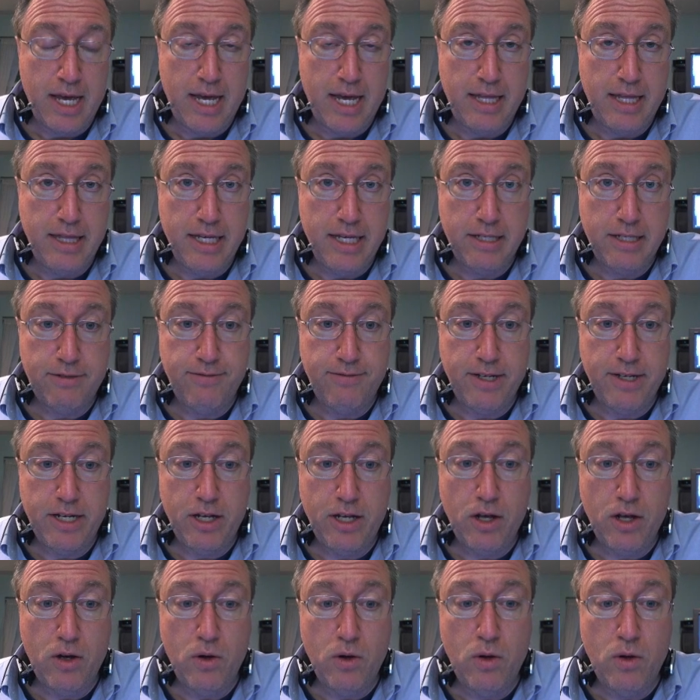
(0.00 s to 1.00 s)
In this
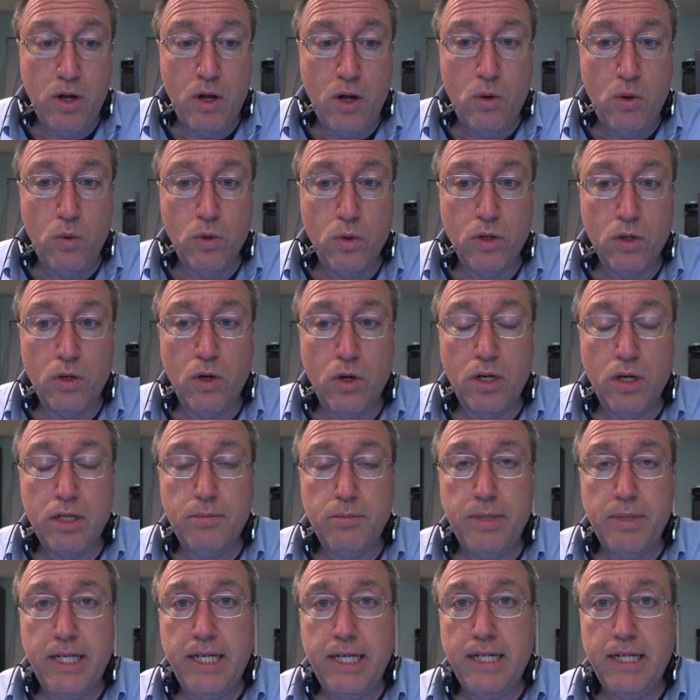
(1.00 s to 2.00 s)
video, we're going to
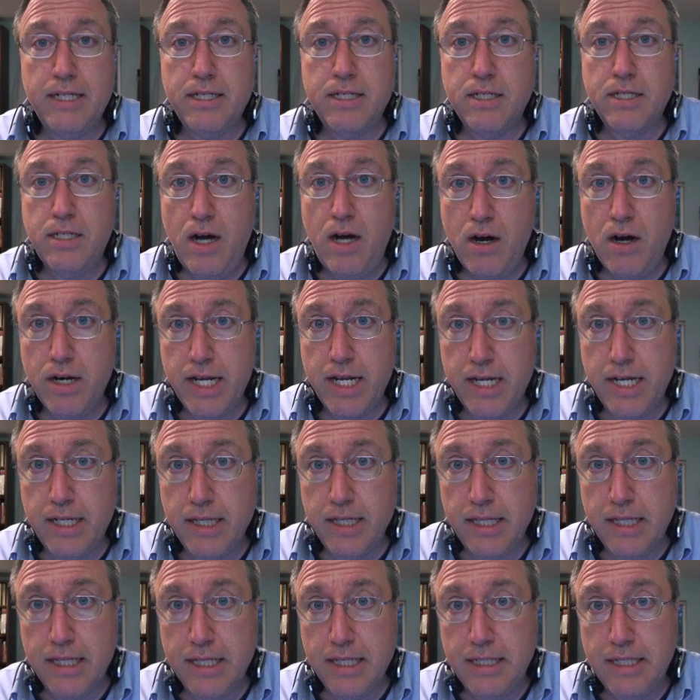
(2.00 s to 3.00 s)
be
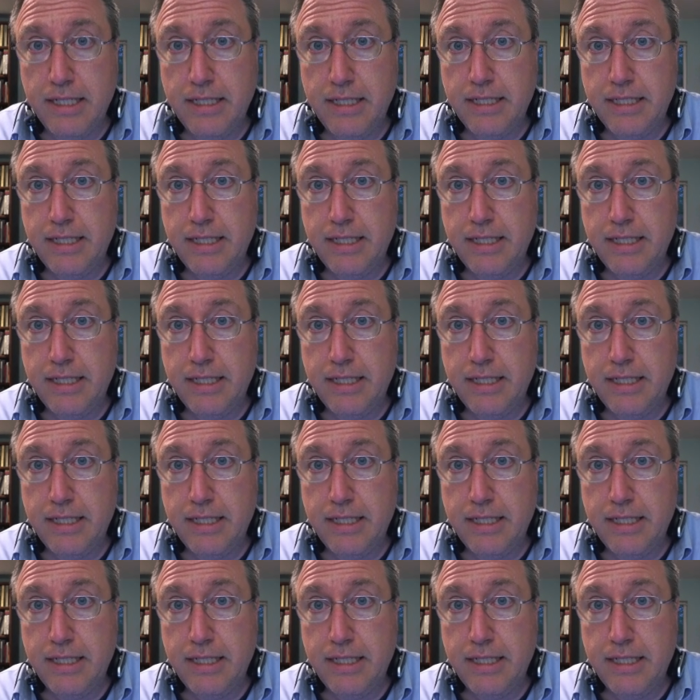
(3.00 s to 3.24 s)
starting the